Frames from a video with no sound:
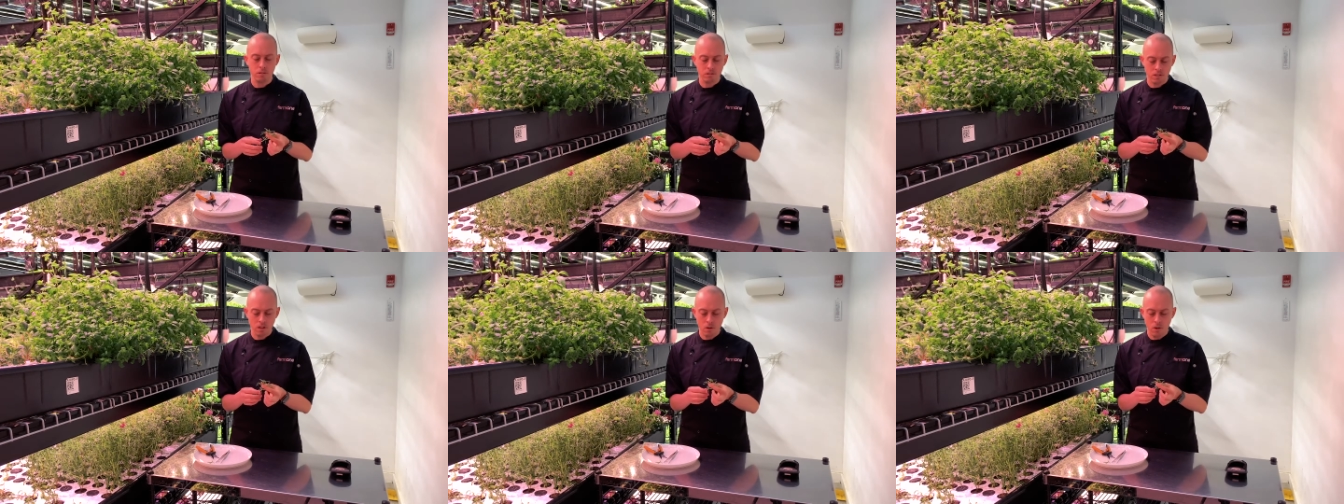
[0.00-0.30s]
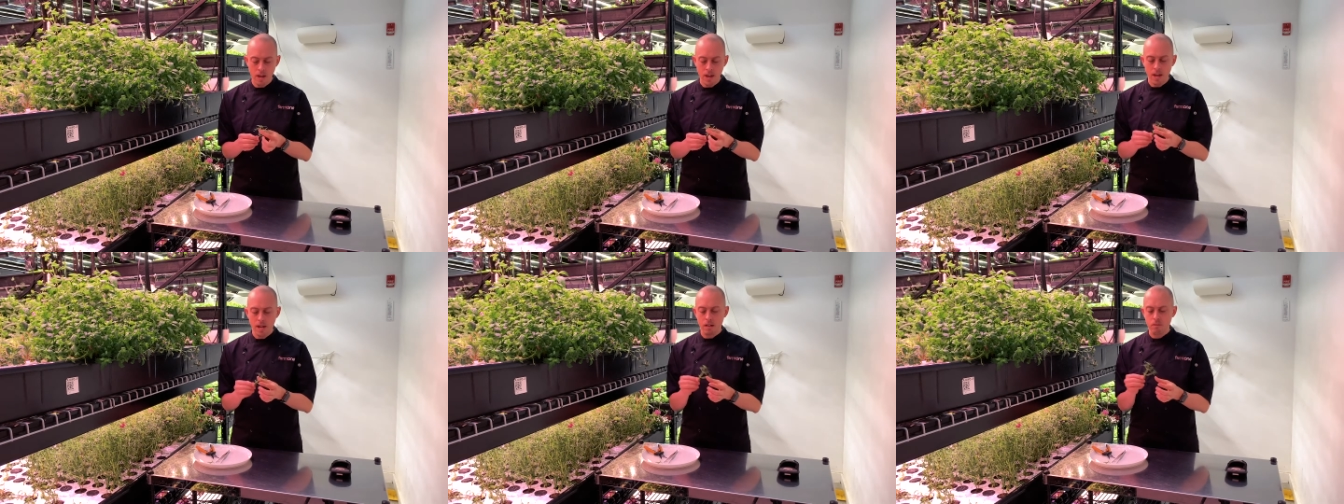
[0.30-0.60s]
So
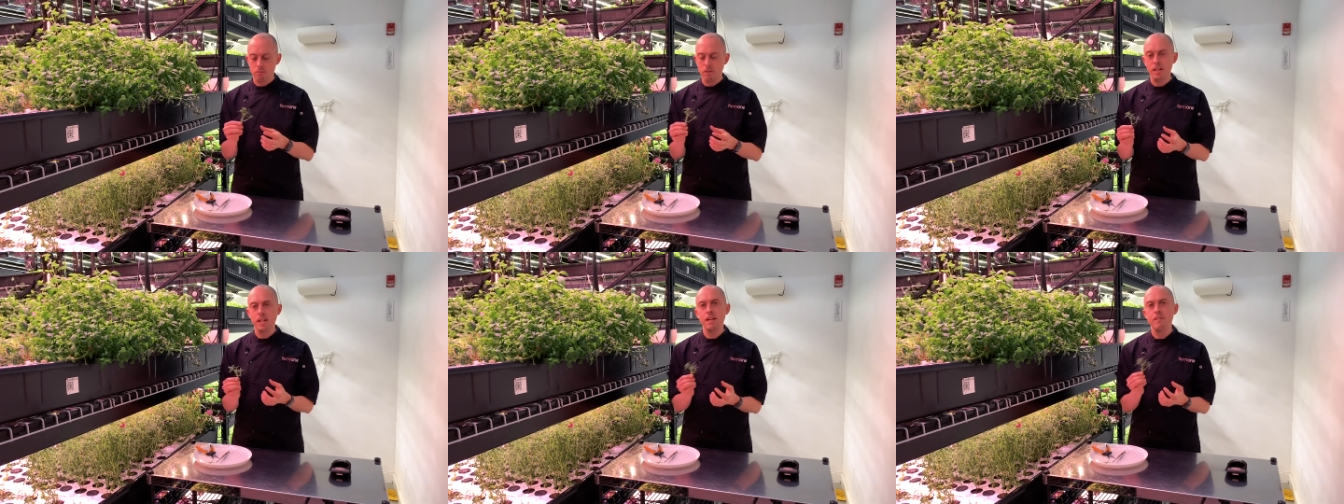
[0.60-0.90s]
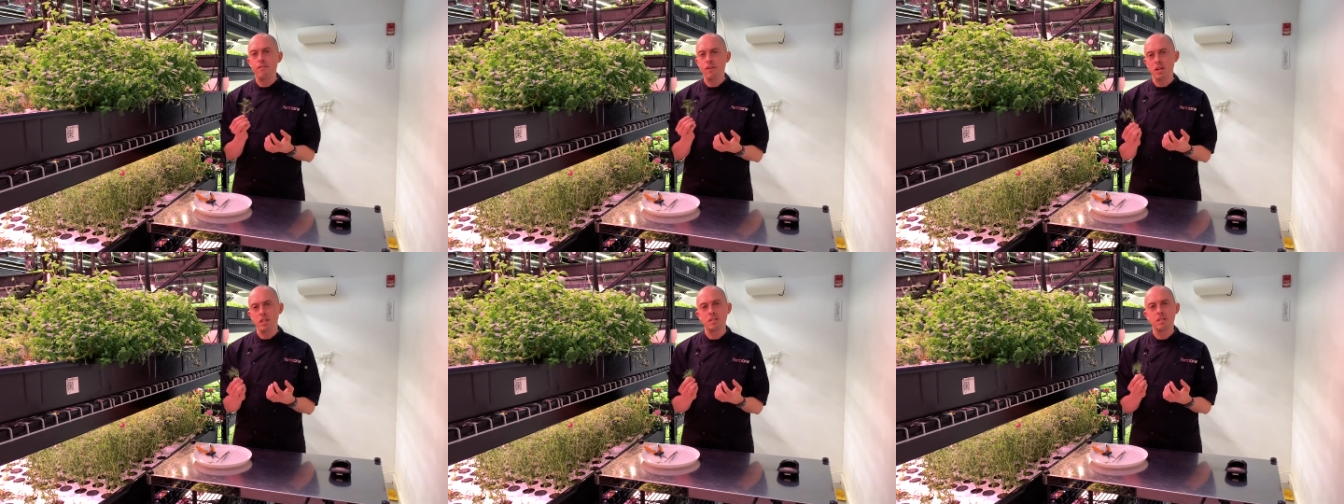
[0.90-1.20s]

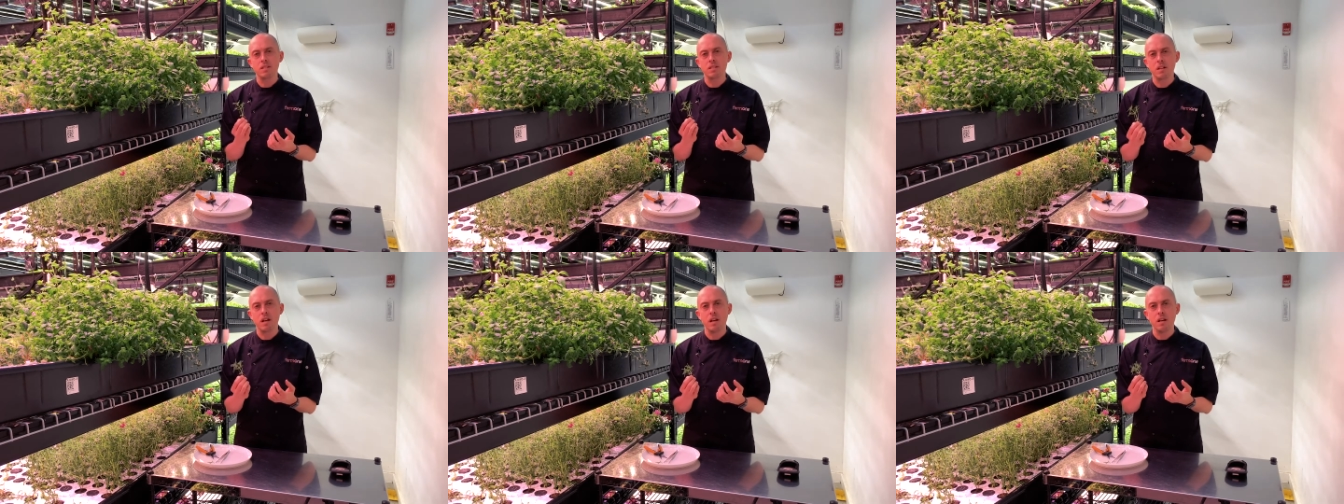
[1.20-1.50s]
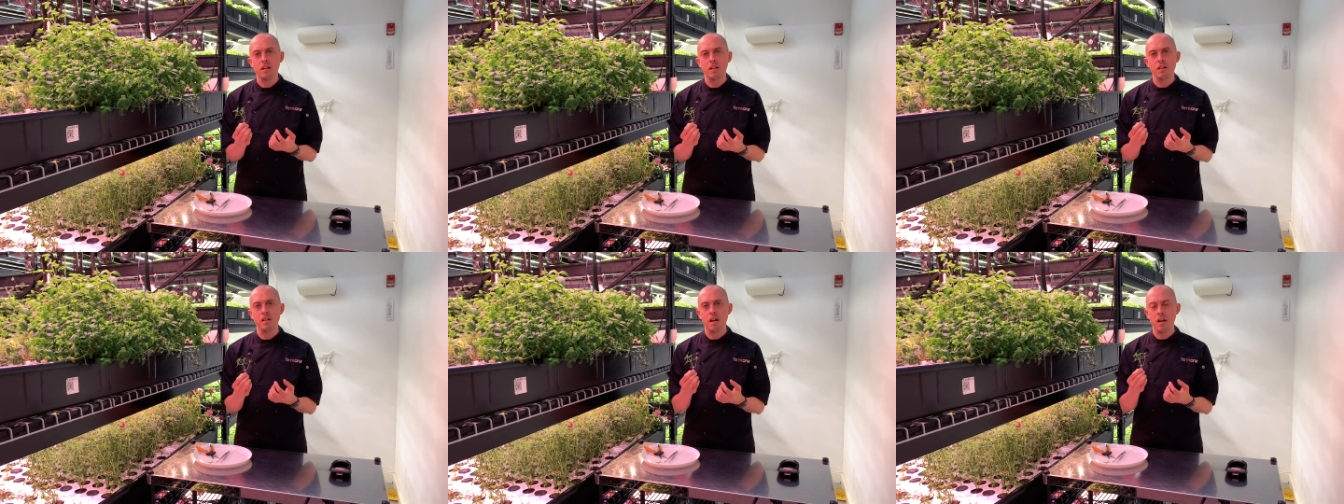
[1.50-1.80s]
really
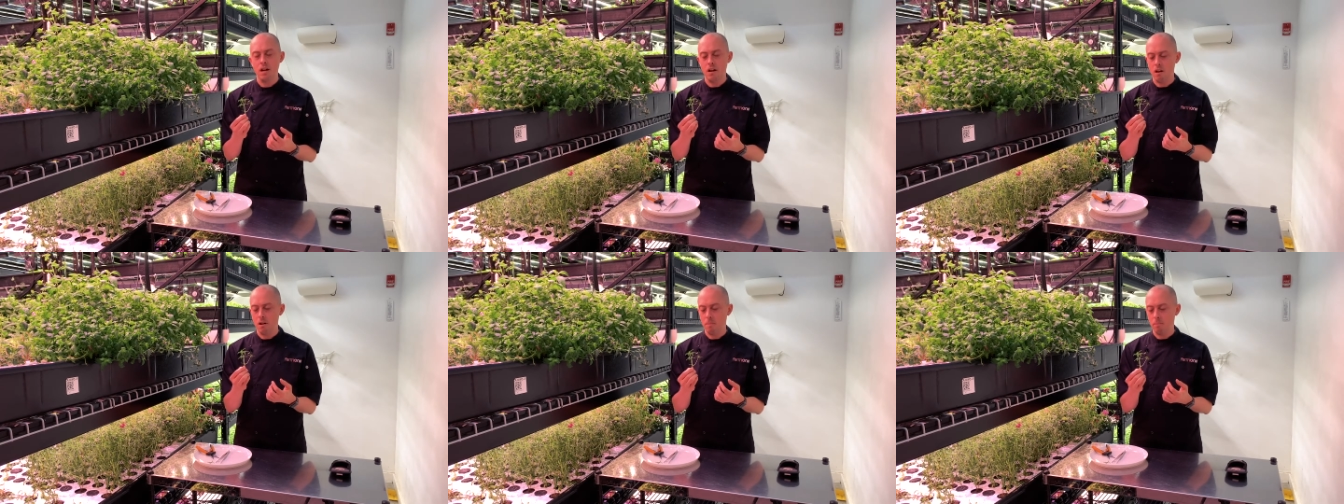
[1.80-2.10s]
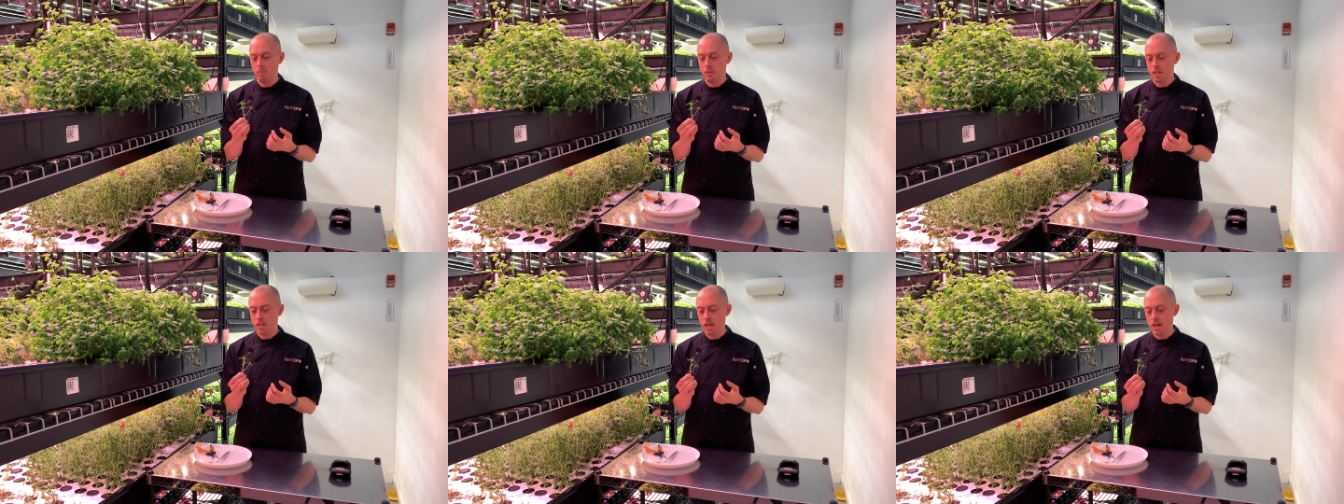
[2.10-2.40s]
versatile
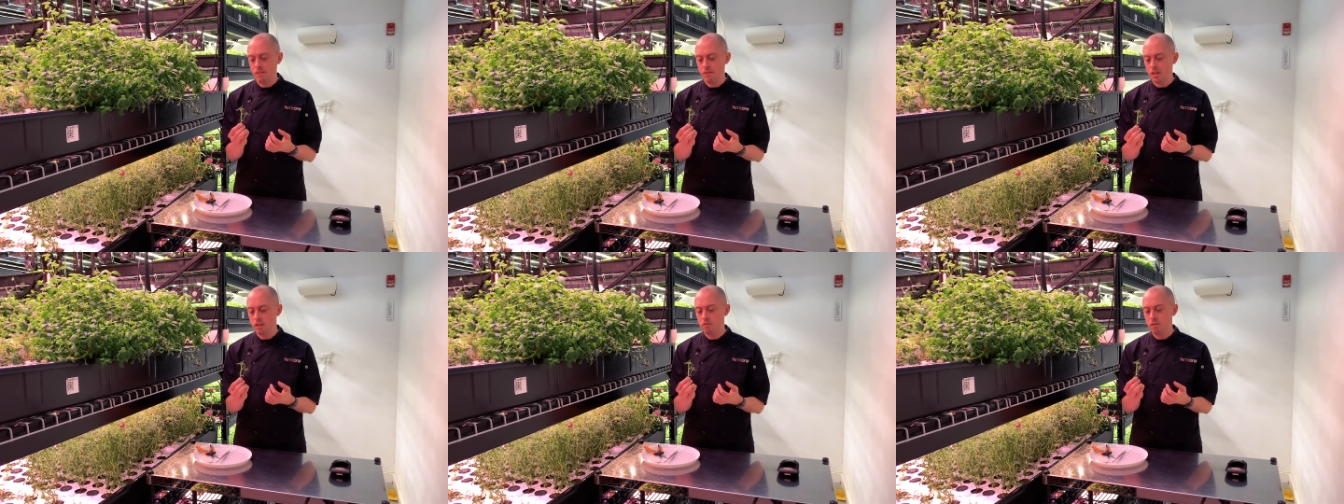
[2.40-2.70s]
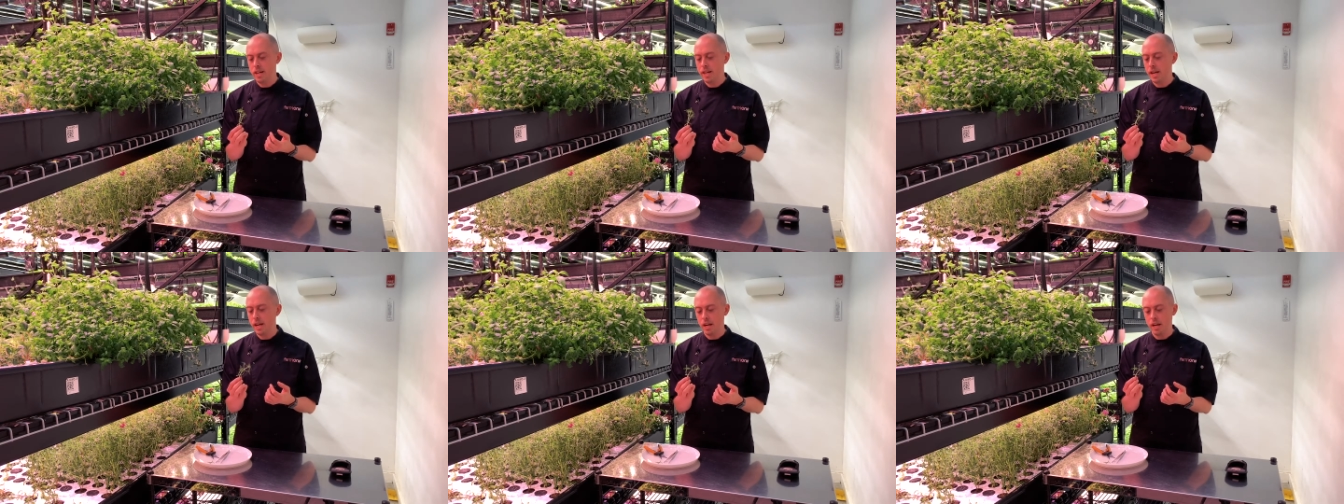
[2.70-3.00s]
kind of
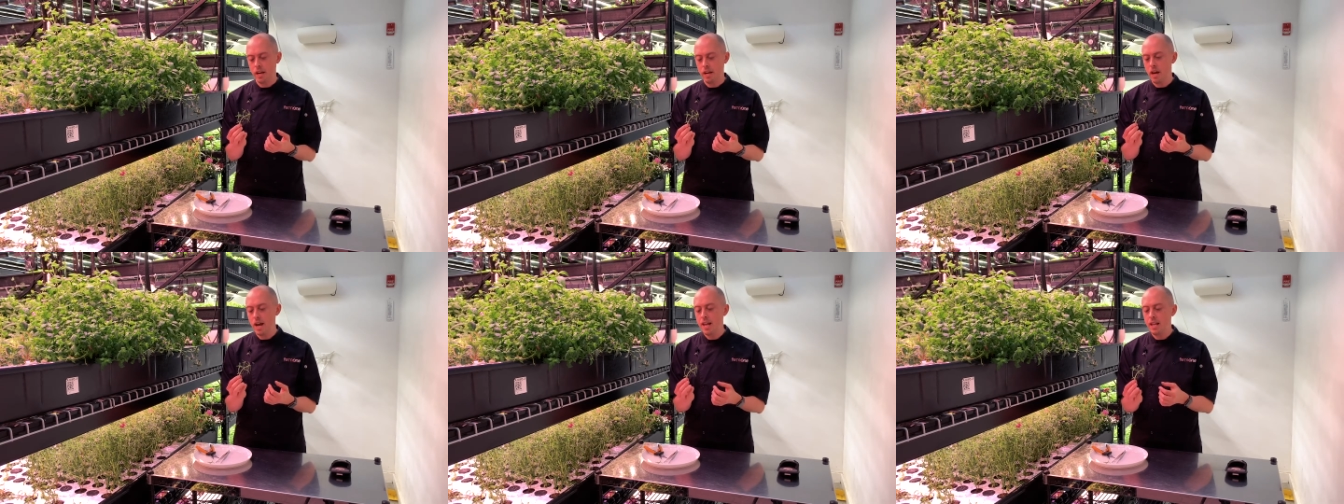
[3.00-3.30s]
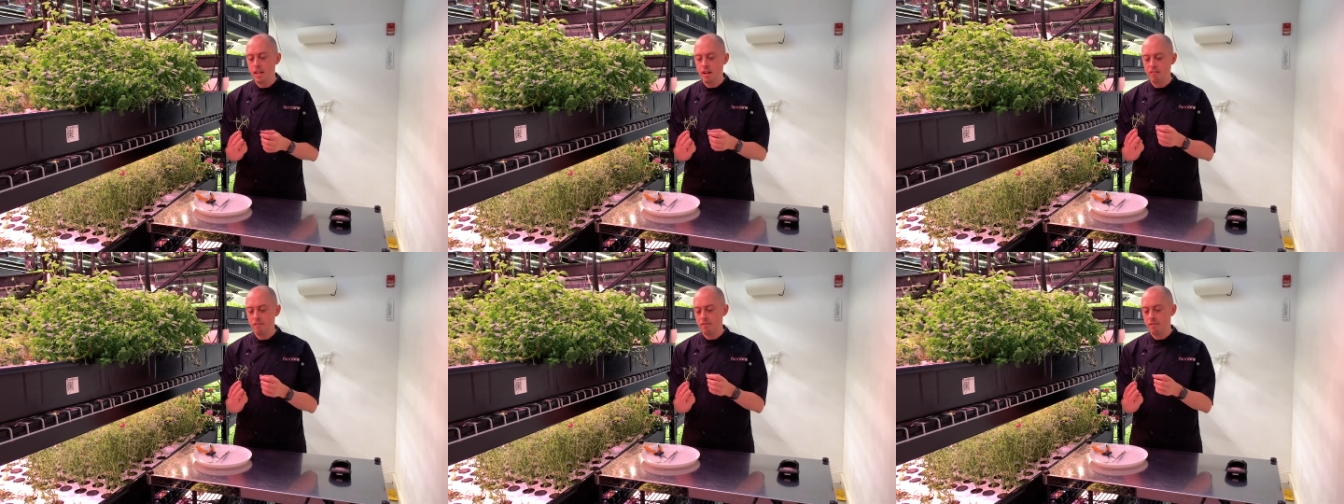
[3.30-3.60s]
ingredient. And I
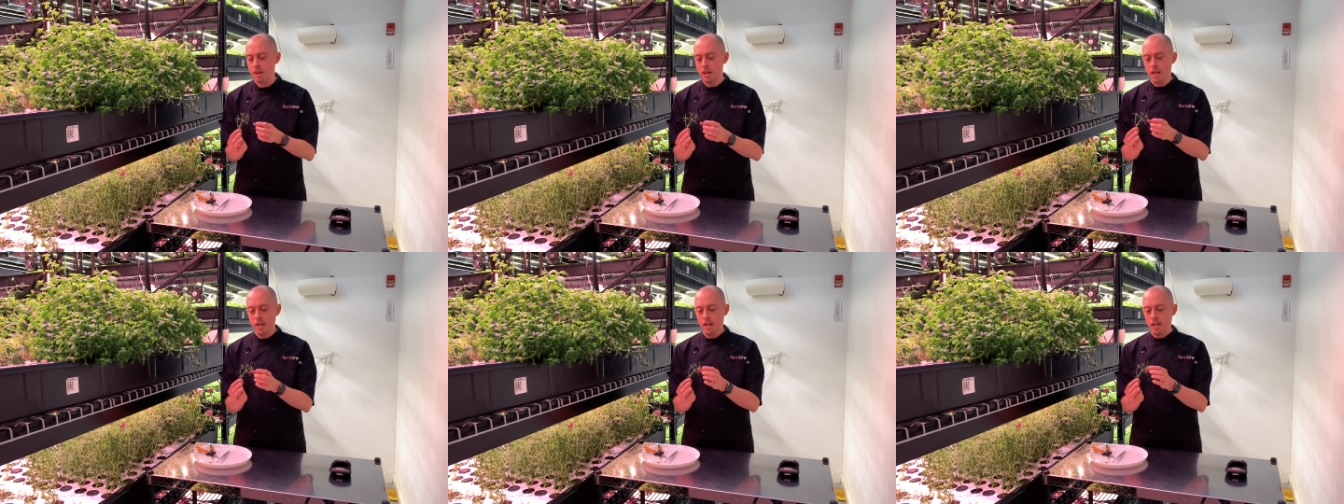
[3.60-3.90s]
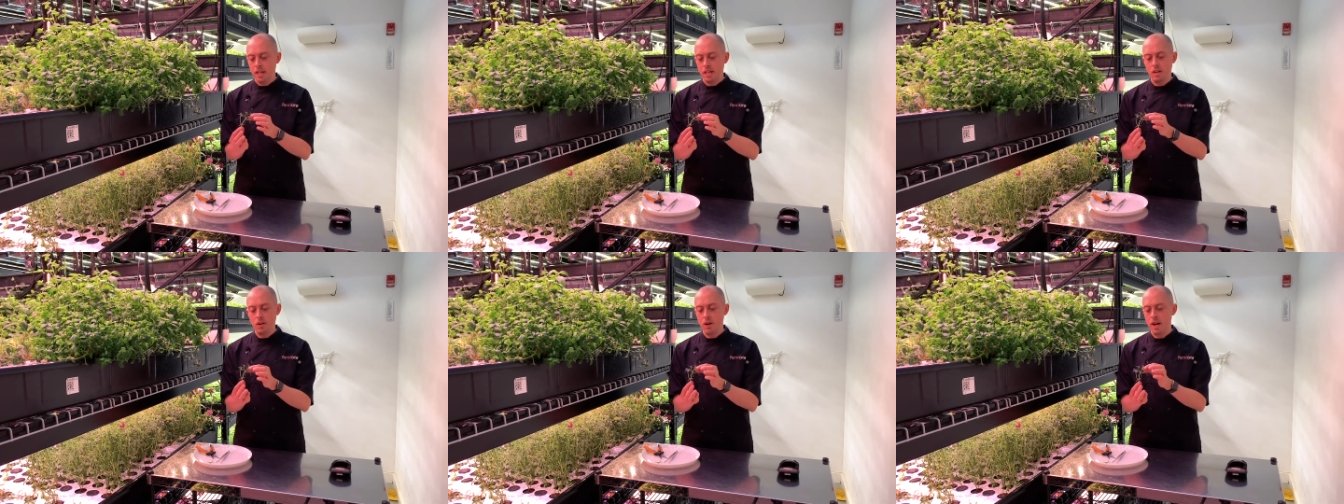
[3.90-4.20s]

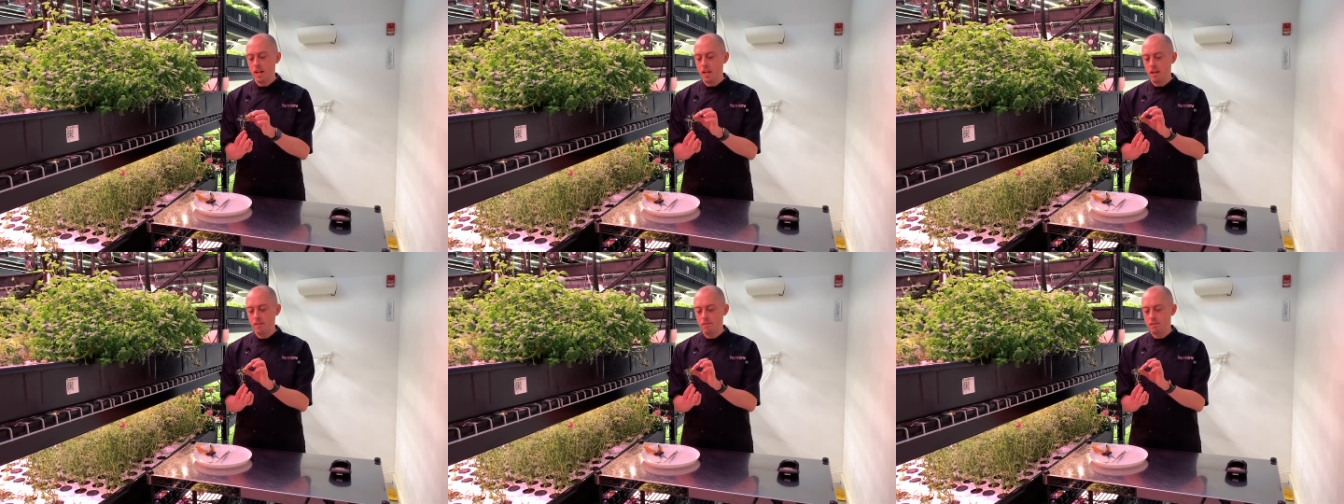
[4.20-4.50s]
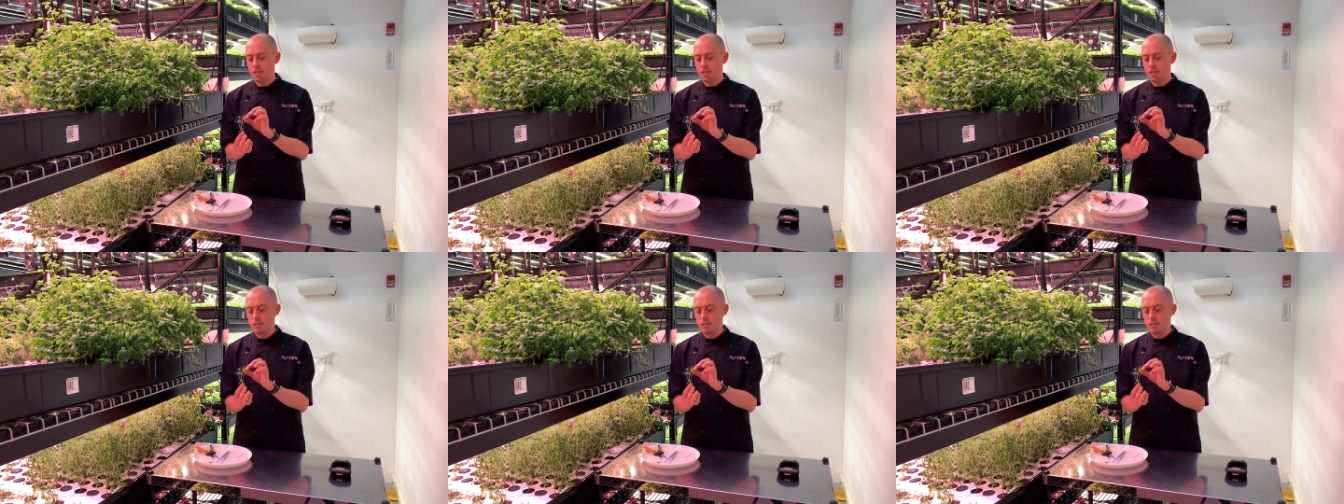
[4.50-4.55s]
love